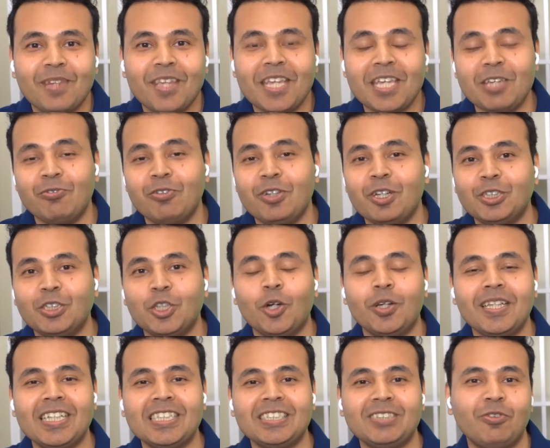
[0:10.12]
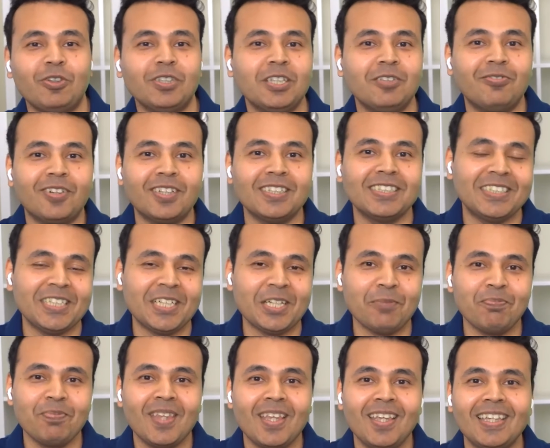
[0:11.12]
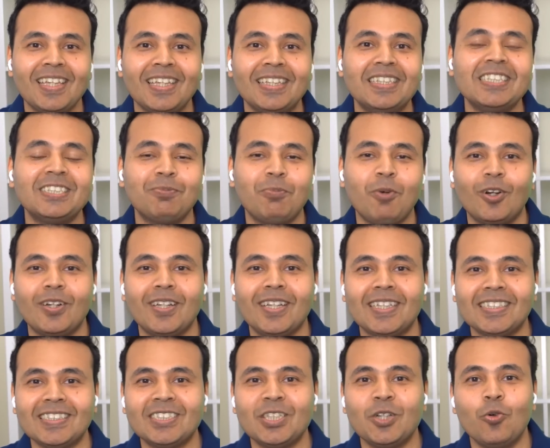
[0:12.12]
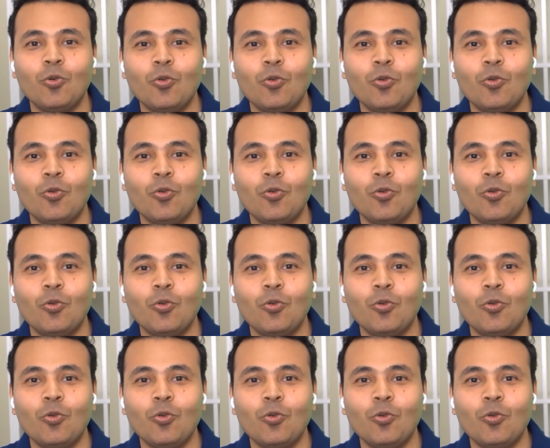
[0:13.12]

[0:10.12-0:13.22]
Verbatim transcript: If you're joining us for the first time, in this podcast,